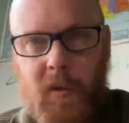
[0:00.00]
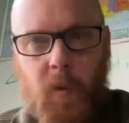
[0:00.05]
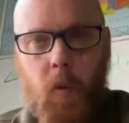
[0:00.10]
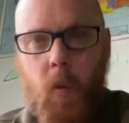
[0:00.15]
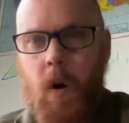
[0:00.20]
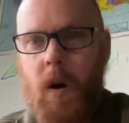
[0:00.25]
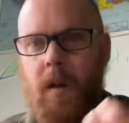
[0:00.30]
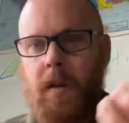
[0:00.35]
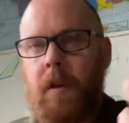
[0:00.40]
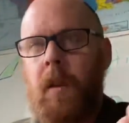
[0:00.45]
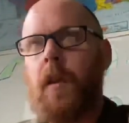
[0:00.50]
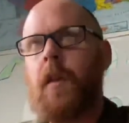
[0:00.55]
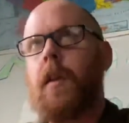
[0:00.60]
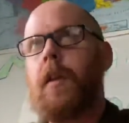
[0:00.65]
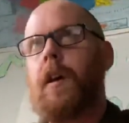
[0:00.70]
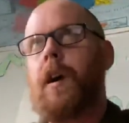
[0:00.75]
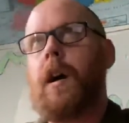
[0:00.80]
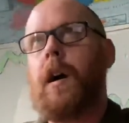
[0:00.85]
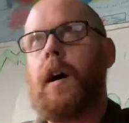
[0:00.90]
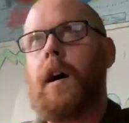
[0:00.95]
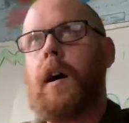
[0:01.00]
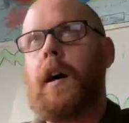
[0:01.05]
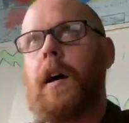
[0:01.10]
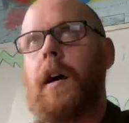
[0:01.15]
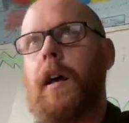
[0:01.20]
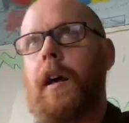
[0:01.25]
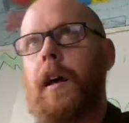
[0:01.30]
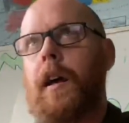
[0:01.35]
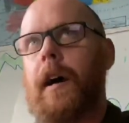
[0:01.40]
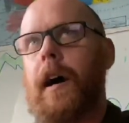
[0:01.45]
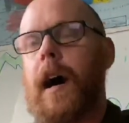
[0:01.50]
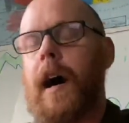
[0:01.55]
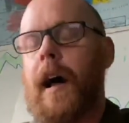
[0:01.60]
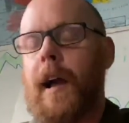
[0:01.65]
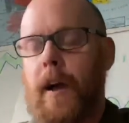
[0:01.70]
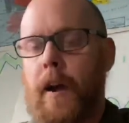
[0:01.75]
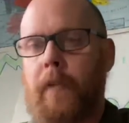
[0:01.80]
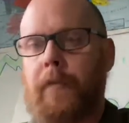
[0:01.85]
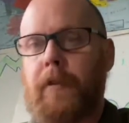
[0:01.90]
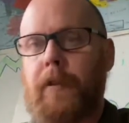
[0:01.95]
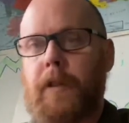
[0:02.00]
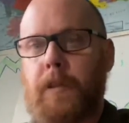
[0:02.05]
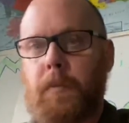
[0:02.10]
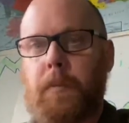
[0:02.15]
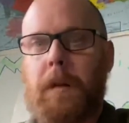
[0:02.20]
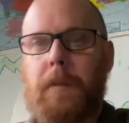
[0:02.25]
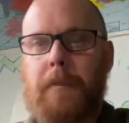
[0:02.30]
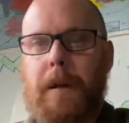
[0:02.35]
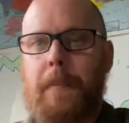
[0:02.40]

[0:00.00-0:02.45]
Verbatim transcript: One, uh, I often split my